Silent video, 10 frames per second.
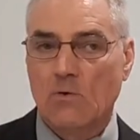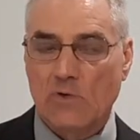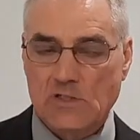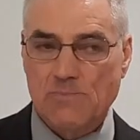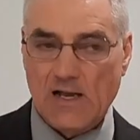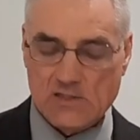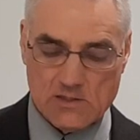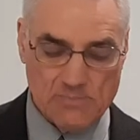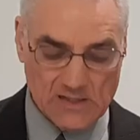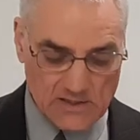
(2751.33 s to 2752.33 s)

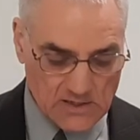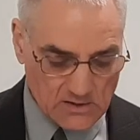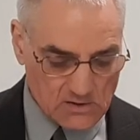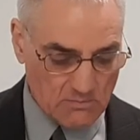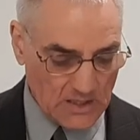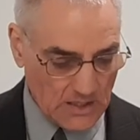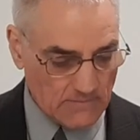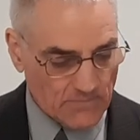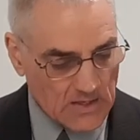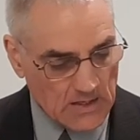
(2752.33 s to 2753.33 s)
responsibility to
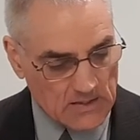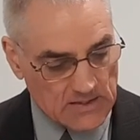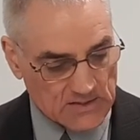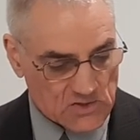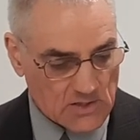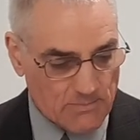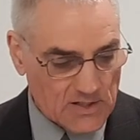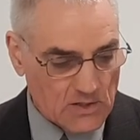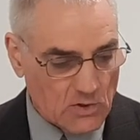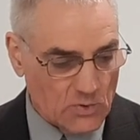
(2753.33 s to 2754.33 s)
me than
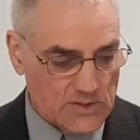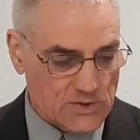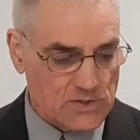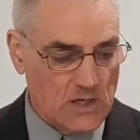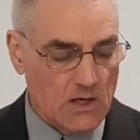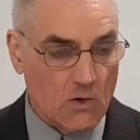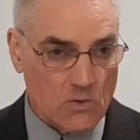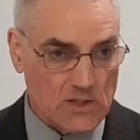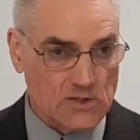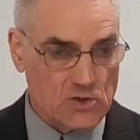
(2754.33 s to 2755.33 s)
somebody who has
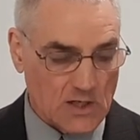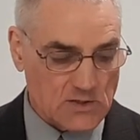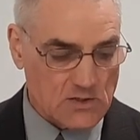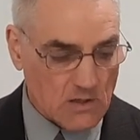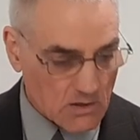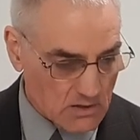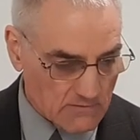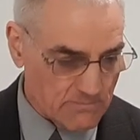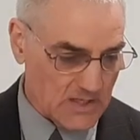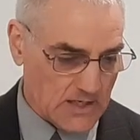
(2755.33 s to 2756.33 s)
only just heard
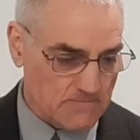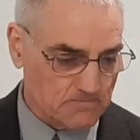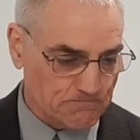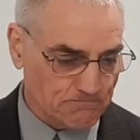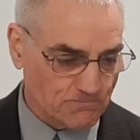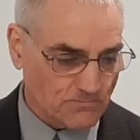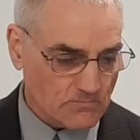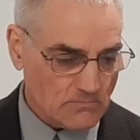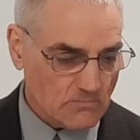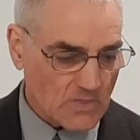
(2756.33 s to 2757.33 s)
of me.
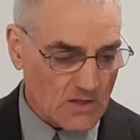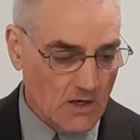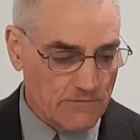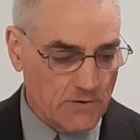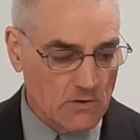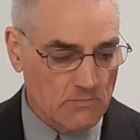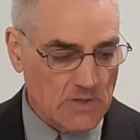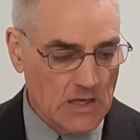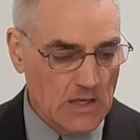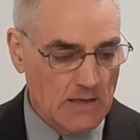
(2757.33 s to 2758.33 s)
Of
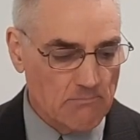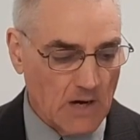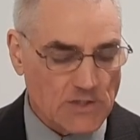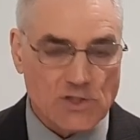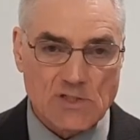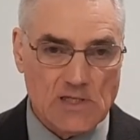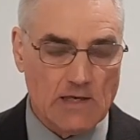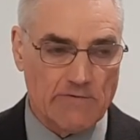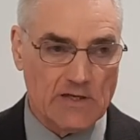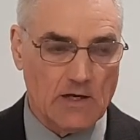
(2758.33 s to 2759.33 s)
whom much is
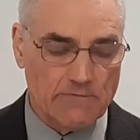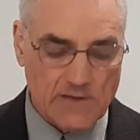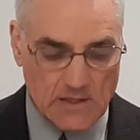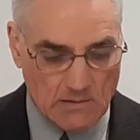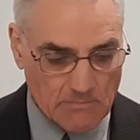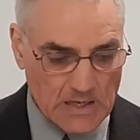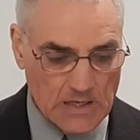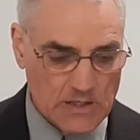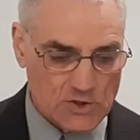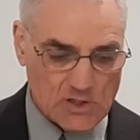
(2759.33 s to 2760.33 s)
given, of
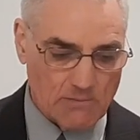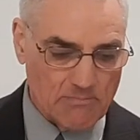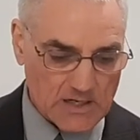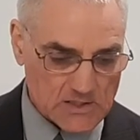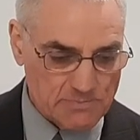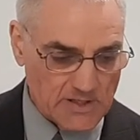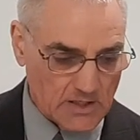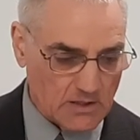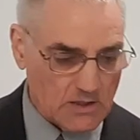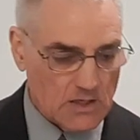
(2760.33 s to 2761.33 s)
him shall much
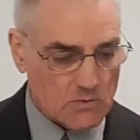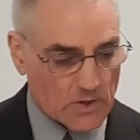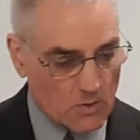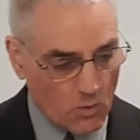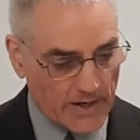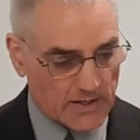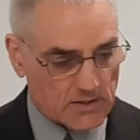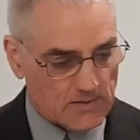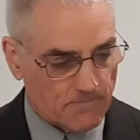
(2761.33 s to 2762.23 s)
be required.